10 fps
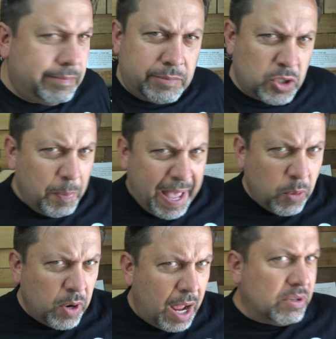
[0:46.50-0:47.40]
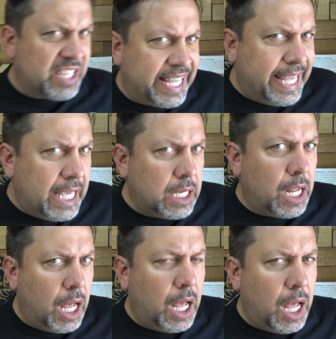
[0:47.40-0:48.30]
So back when I was a kid,
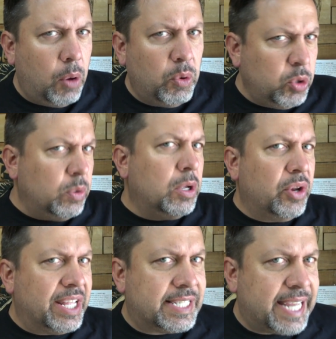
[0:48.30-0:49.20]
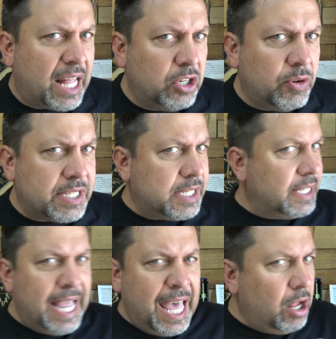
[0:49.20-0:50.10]
uh, when you would go to get salad dressing,
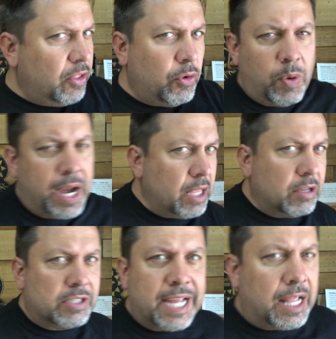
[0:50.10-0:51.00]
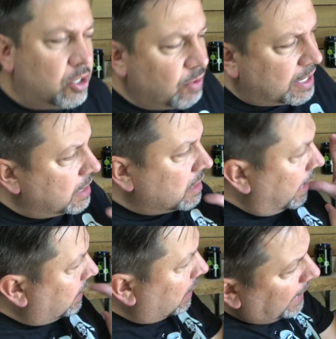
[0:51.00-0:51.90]
they had all the regular salad dressings
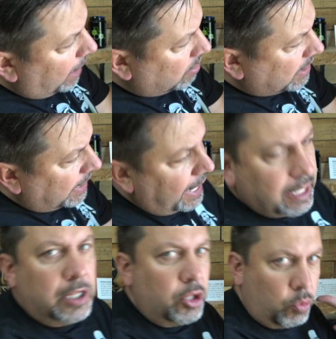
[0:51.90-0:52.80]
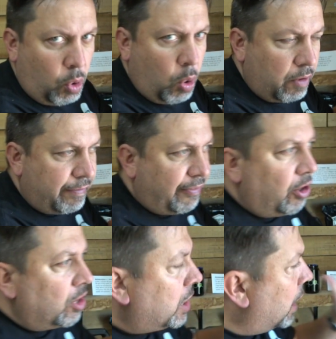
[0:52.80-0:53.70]
like the Thousand Island, the
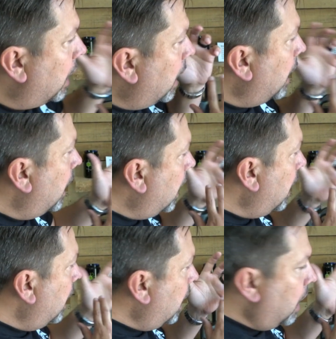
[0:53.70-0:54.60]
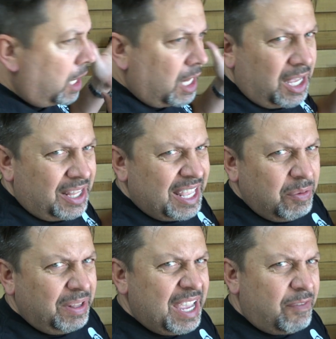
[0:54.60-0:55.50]
Roquefort, the they
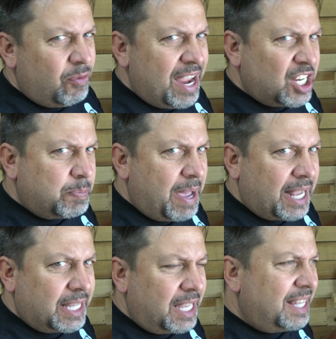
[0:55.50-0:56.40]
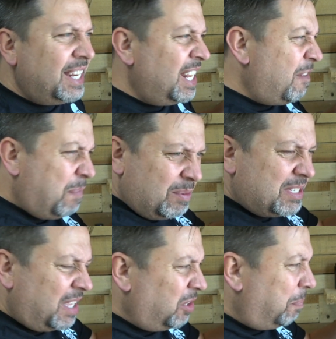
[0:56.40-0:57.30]
didn't really have ranch back then. They did have, but it
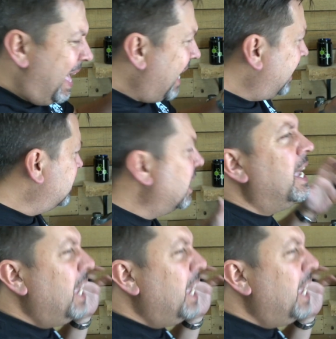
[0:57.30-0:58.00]
was in little packets.